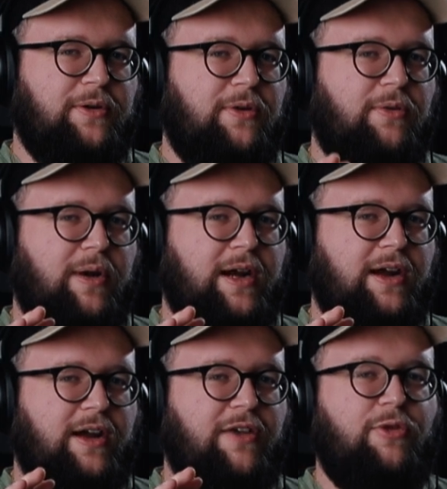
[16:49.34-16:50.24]
where
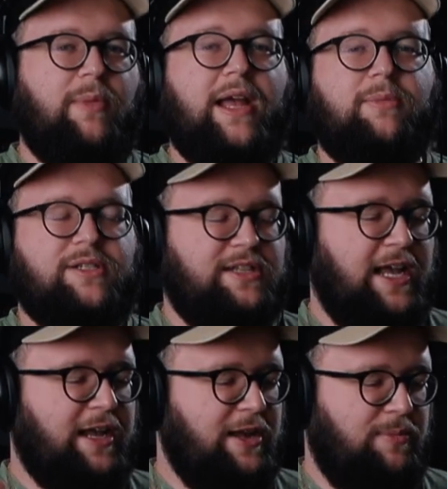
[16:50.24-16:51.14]
if you make a mistake
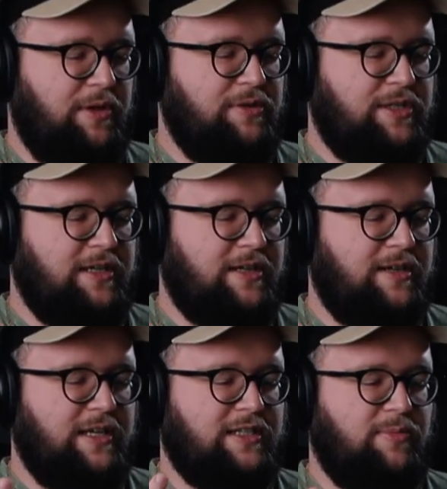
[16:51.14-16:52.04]
in music, it's
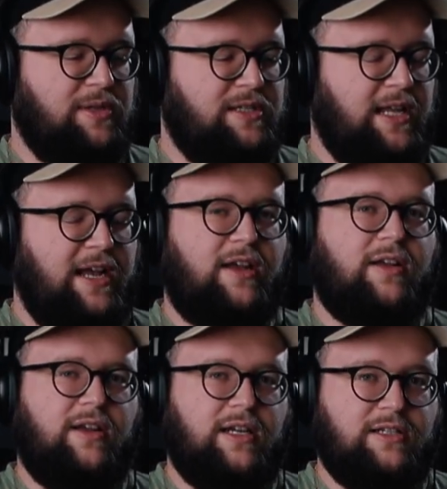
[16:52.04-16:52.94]
a mistake
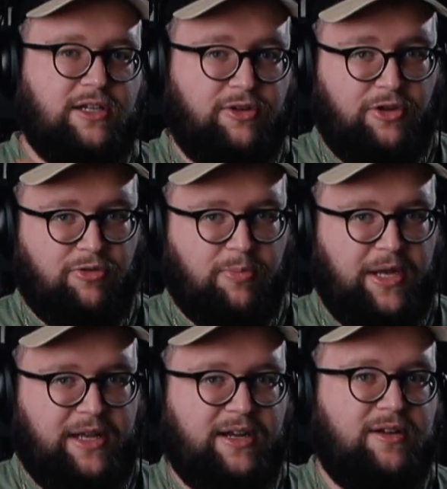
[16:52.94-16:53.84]
until you repeat
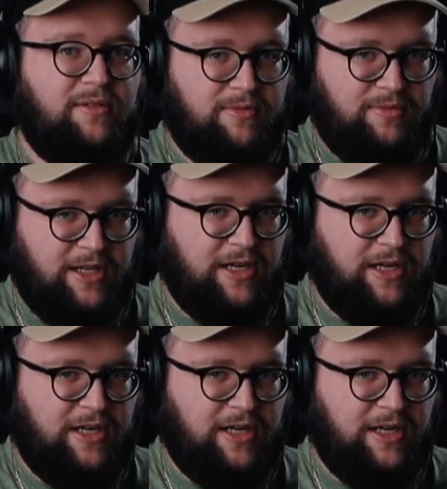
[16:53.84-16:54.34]
it. Then it's